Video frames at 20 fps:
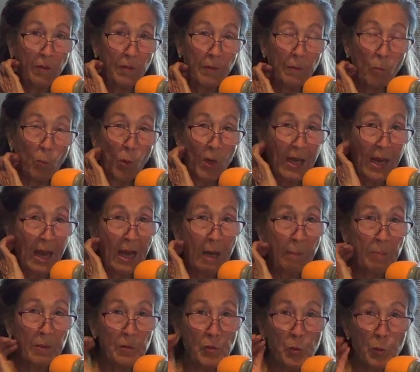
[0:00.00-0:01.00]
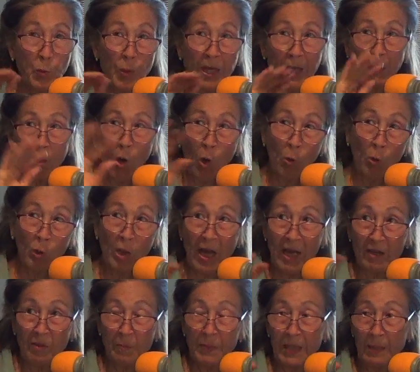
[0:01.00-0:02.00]
what happens when a whole lot
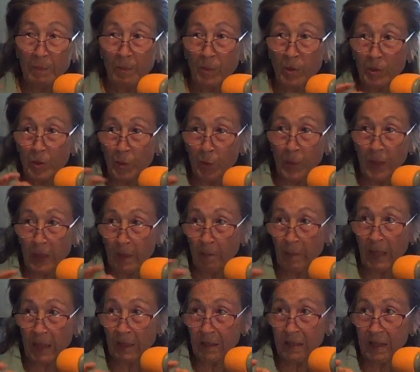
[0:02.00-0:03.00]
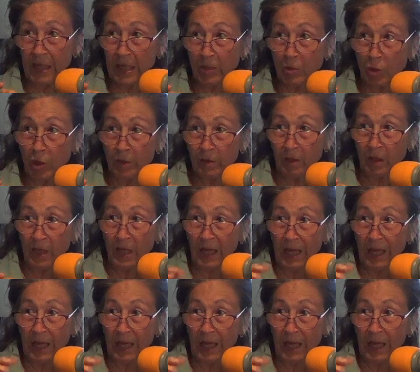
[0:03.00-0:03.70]
of people are doing a meditation,